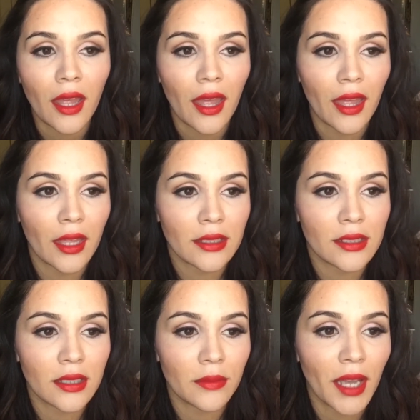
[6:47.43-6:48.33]
and
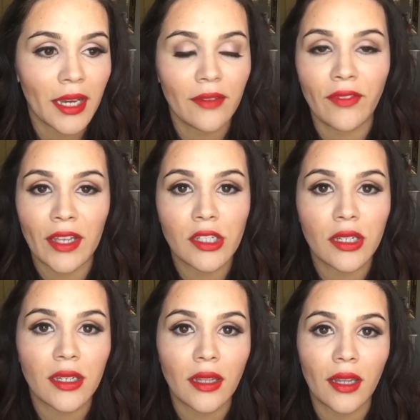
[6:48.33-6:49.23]
some kind of
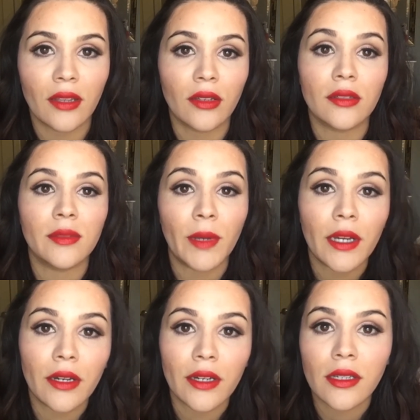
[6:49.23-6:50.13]
veggie like
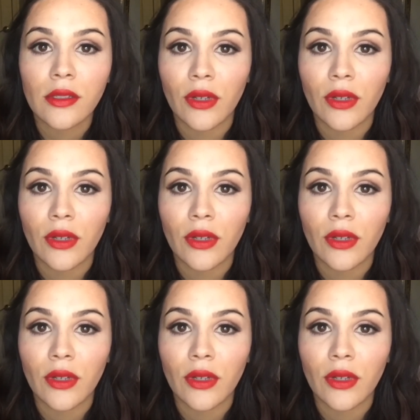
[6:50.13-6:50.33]
asparagus,